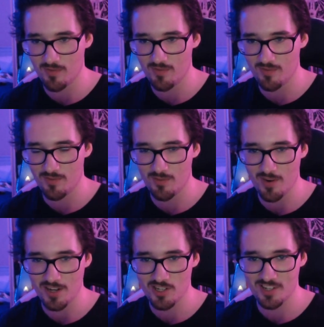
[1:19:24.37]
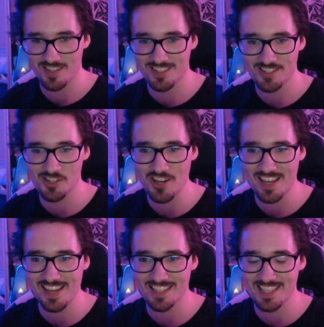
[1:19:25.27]
French.
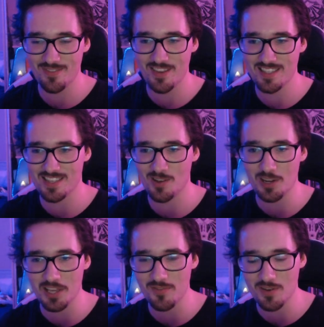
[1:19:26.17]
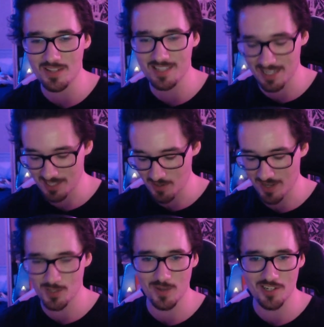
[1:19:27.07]
Shitkicker TV says, Ollie, have you considered doing a
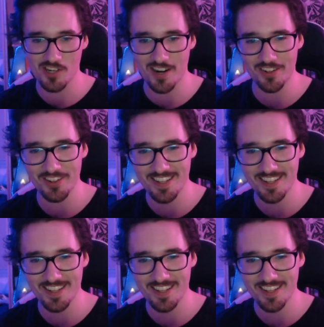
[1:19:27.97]
Twitch channel?